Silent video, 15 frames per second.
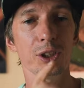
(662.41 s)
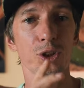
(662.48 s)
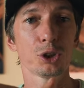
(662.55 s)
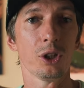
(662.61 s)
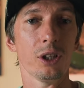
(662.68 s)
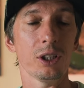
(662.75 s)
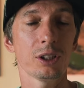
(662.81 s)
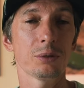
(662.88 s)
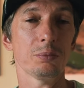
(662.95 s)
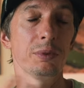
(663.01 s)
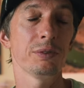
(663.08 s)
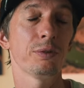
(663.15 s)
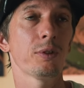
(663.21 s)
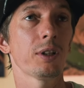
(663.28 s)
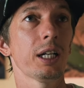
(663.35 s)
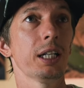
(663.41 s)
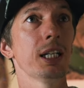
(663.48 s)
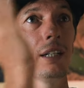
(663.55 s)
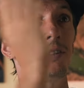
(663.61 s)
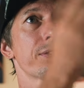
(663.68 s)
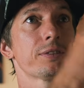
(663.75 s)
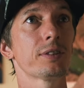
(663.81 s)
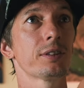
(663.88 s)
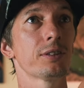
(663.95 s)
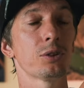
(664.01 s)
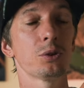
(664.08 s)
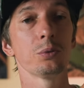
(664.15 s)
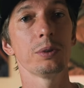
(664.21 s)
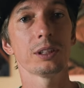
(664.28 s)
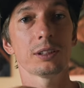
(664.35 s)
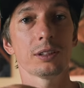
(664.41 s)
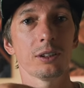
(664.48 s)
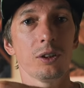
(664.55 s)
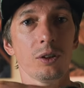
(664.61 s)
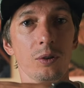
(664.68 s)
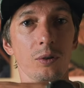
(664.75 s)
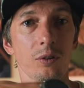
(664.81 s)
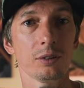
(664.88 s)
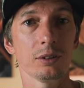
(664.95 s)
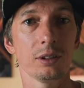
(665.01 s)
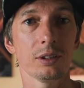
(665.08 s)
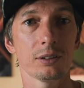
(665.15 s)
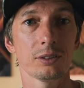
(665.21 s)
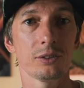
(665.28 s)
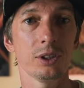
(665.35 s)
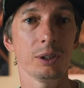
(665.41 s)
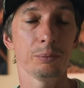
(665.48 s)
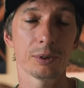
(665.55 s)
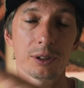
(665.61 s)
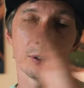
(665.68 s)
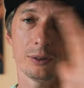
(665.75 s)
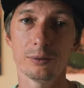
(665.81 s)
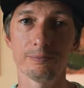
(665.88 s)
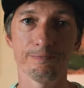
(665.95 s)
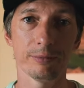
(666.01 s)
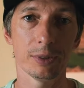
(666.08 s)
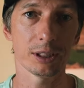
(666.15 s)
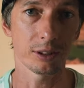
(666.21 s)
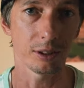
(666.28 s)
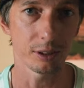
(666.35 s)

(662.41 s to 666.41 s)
charge before I left 2 weeks ago on a trip, so it's